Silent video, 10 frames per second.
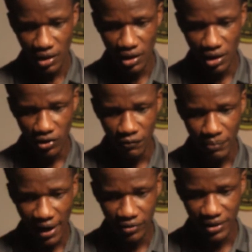a lot of
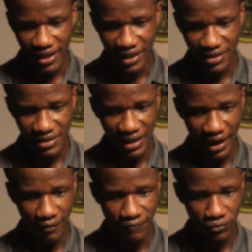pioneers
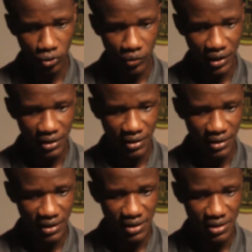are following
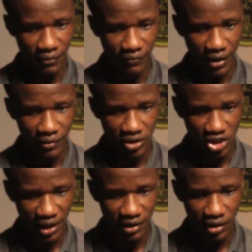this very
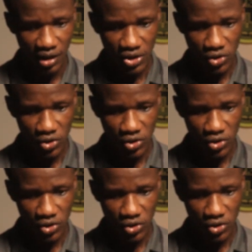channel.